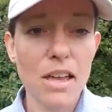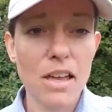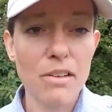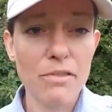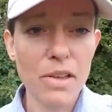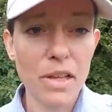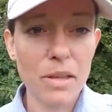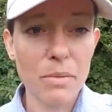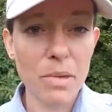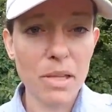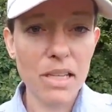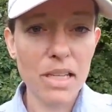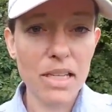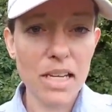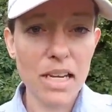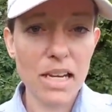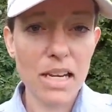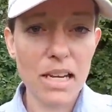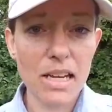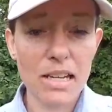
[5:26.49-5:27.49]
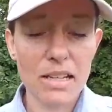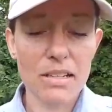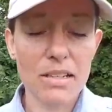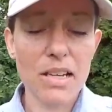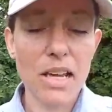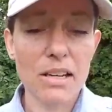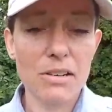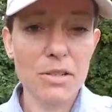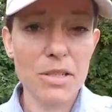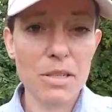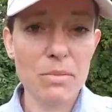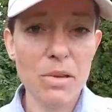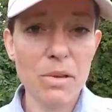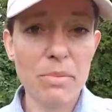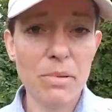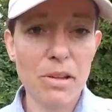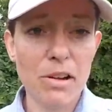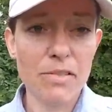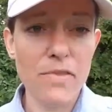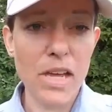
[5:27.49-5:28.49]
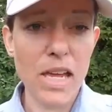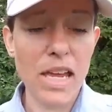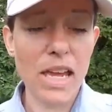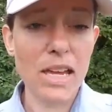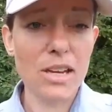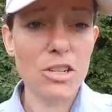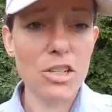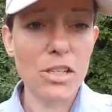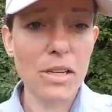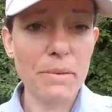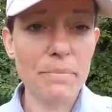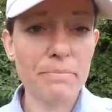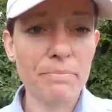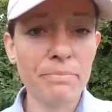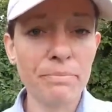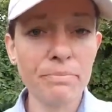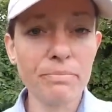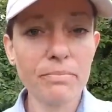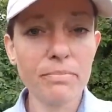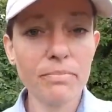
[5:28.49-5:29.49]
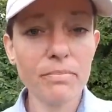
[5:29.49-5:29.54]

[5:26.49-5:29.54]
availability, and I know some people are on vacation,